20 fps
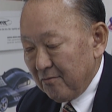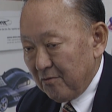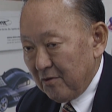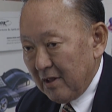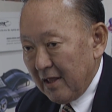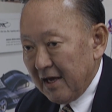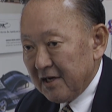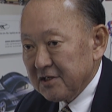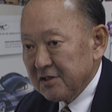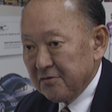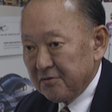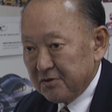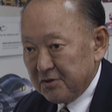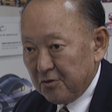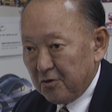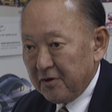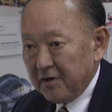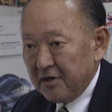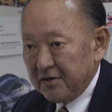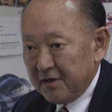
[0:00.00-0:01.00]
actually it was an
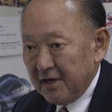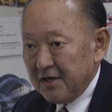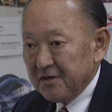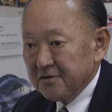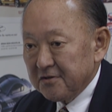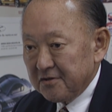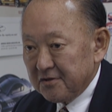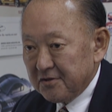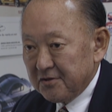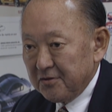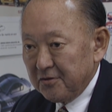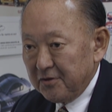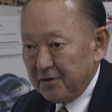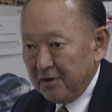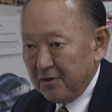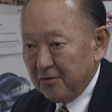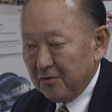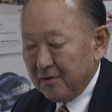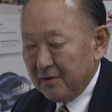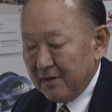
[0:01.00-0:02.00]
orientation
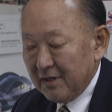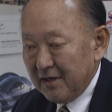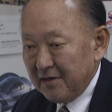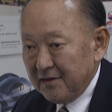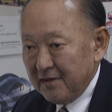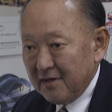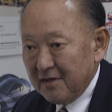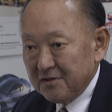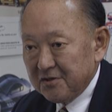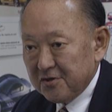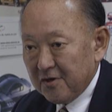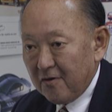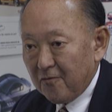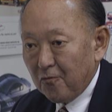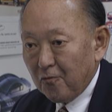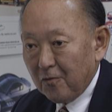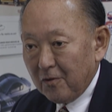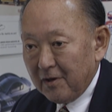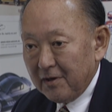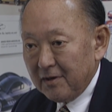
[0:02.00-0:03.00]
studio, and I did a
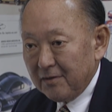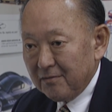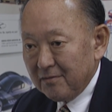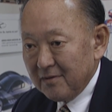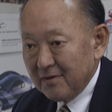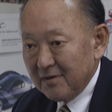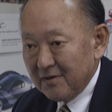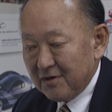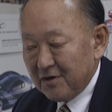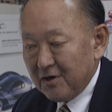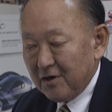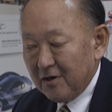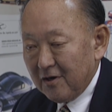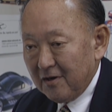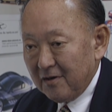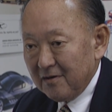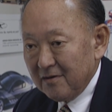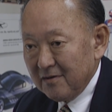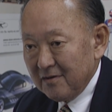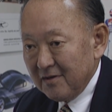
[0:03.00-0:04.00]
Chevrolet
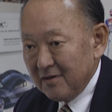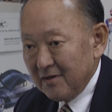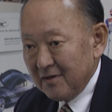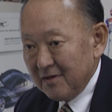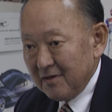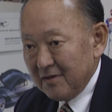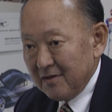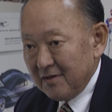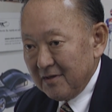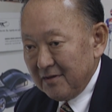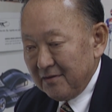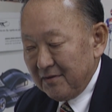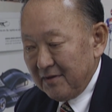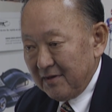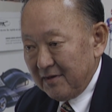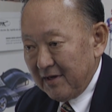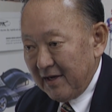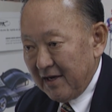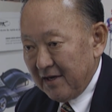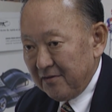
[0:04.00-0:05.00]
car
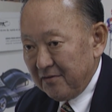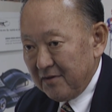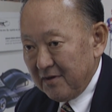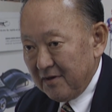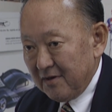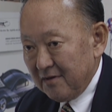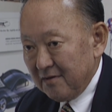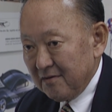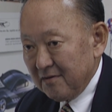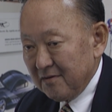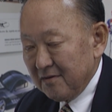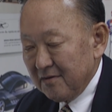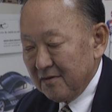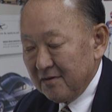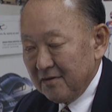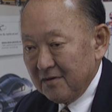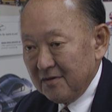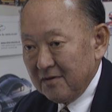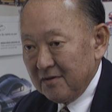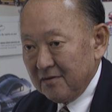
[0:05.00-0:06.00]
that had the
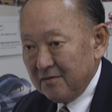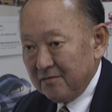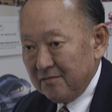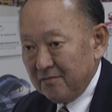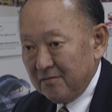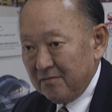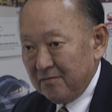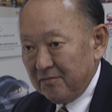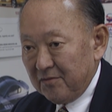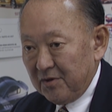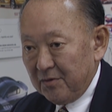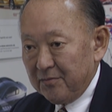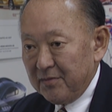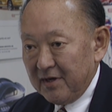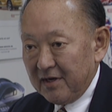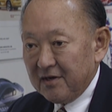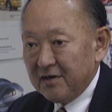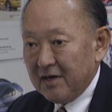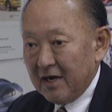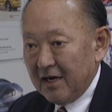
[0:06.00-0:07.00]

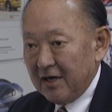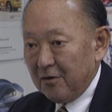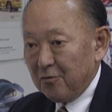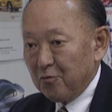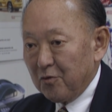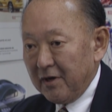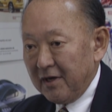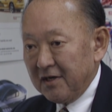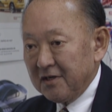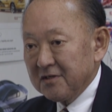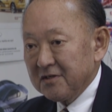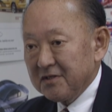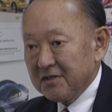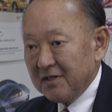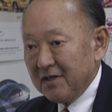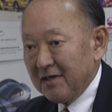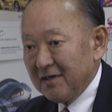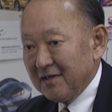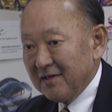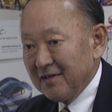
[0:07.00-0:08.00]
big kind of wings
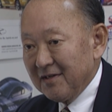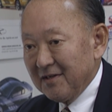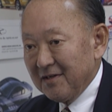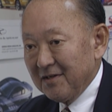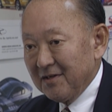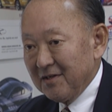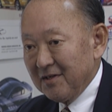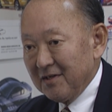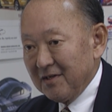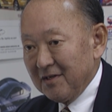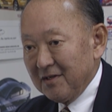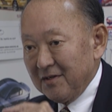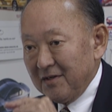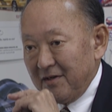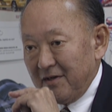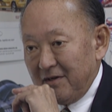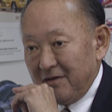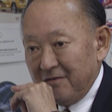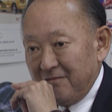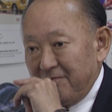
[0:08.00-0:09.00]
and
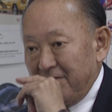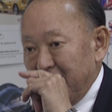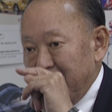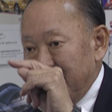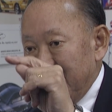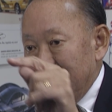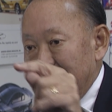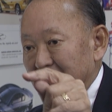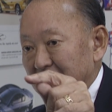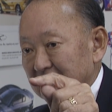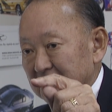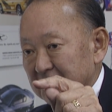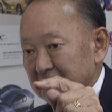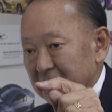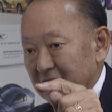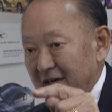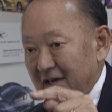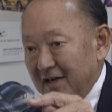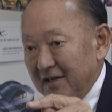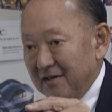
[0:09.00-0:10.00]
the fin down the
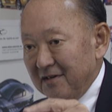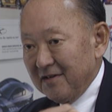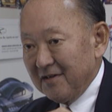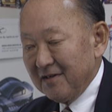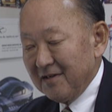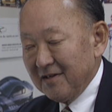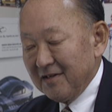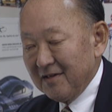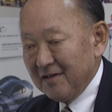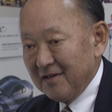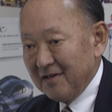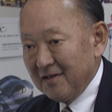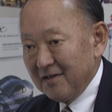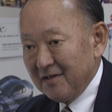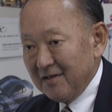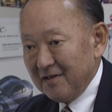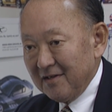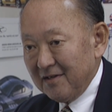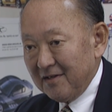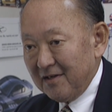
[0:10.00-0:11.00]
side,
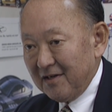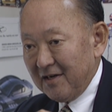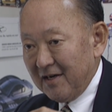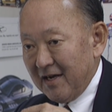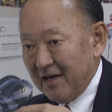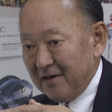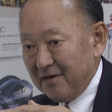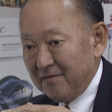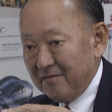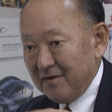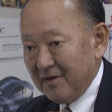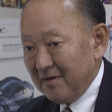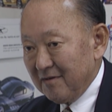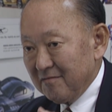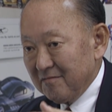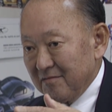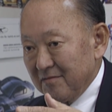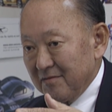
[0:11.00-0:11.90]
and it had the